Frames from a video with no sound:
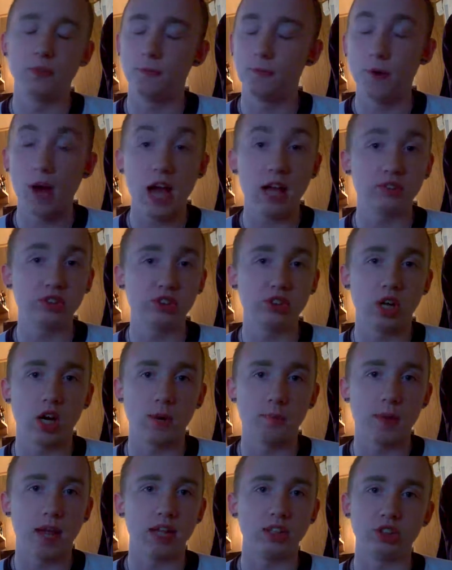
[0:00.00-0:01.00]

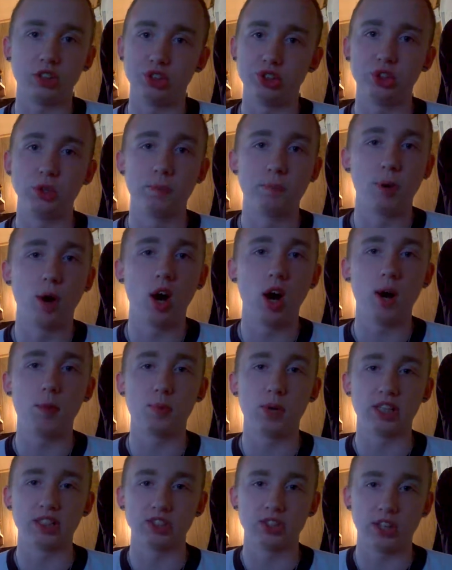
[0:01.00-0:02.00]
5-star matches, superb
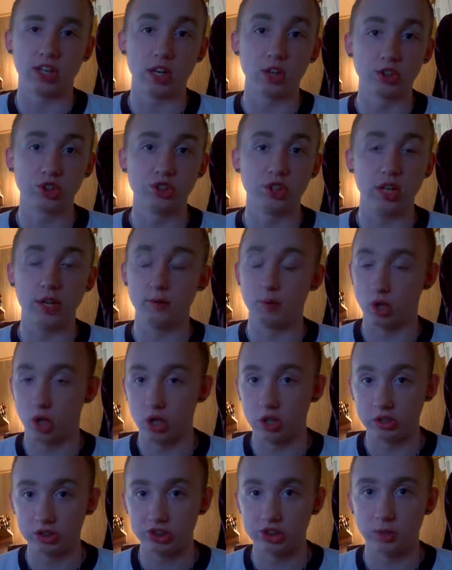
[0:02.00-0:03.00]
wrestling. It would
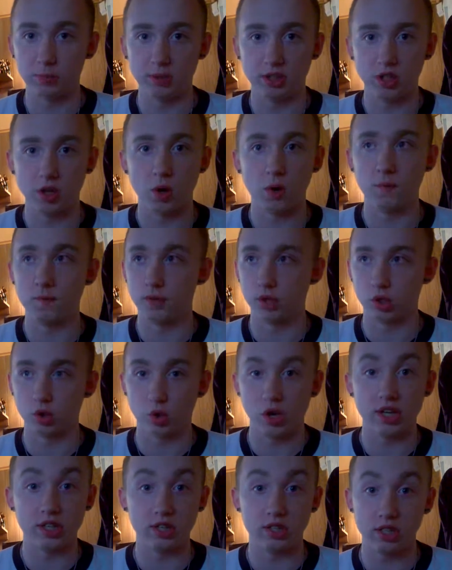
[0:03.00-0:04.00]
also be known for
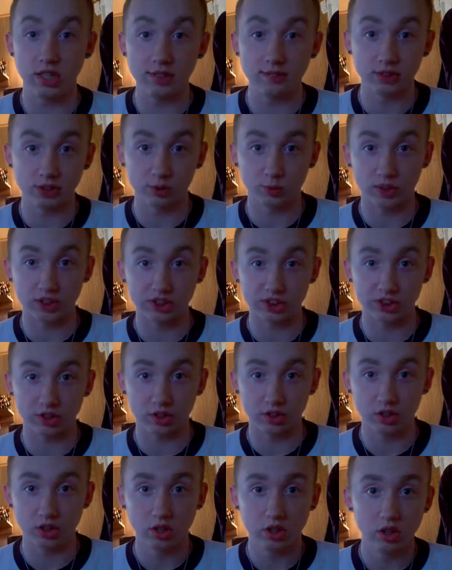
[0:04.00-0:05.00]
great Divas
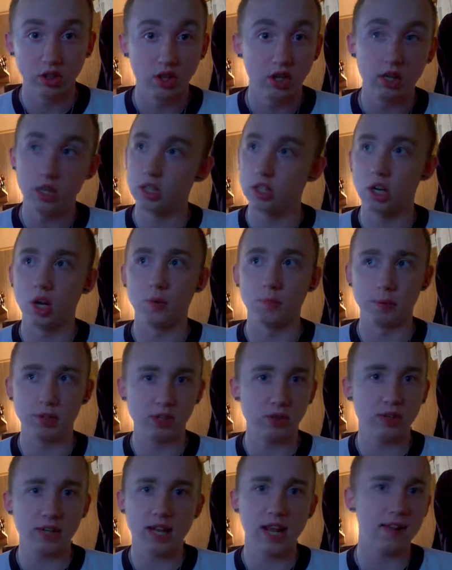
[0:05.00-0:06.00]
wrestling. You know, but
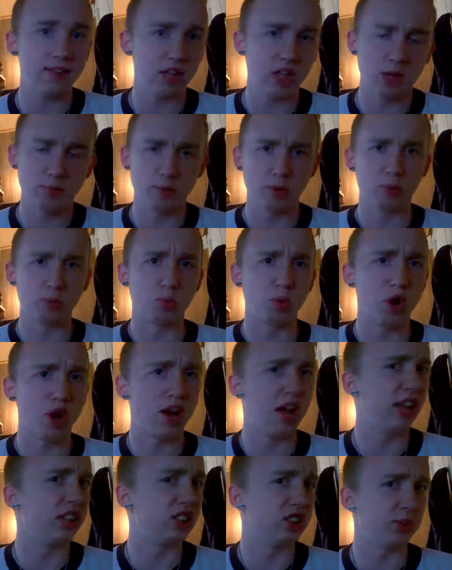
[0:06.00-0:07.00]
you can have that on both Raw
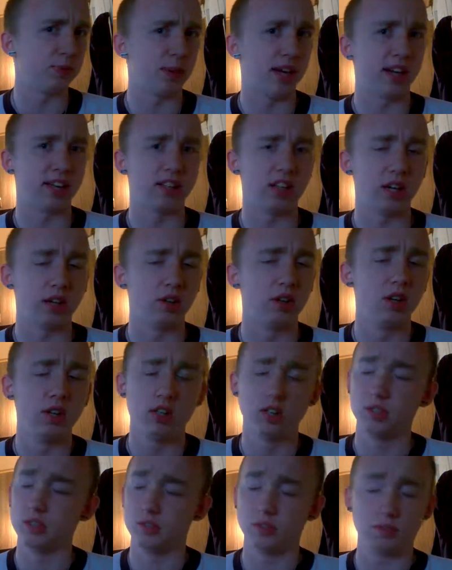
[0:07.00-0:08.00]
and SmackDown.
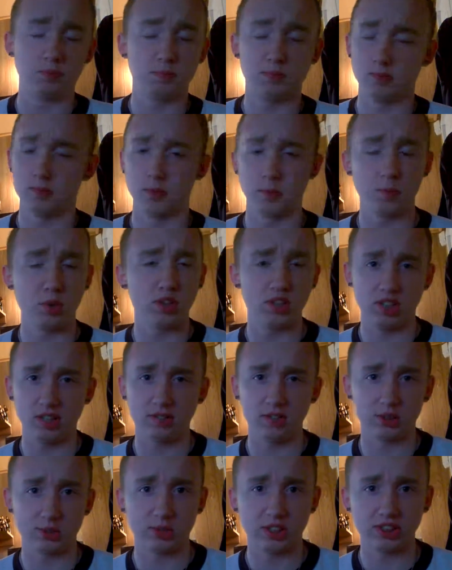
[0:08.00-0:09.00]
The more
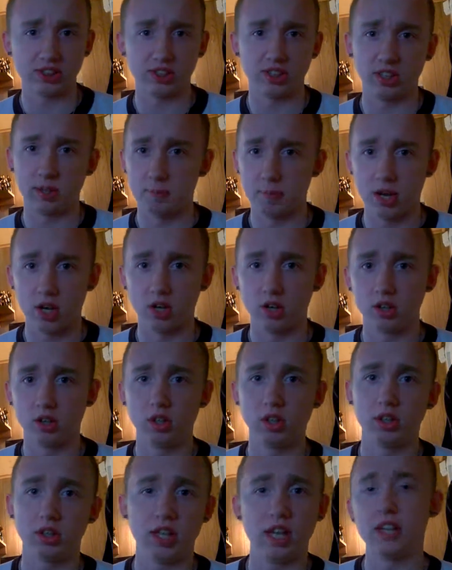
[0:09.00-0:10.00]
Divas wrestling, the better.
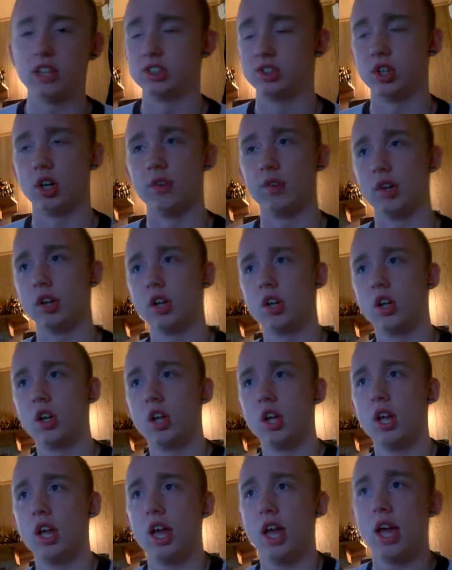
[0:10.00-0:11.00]
They deserve it.
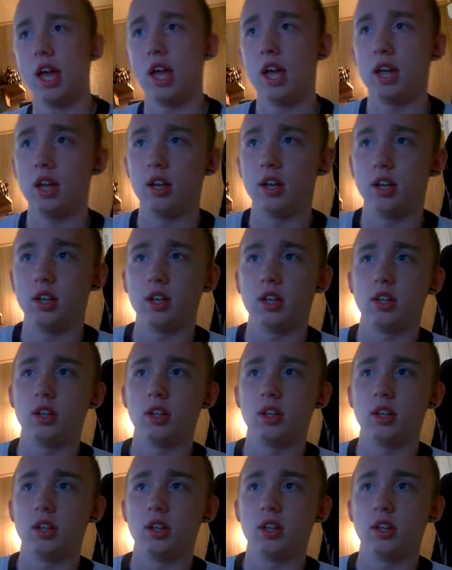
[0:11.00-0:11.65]
And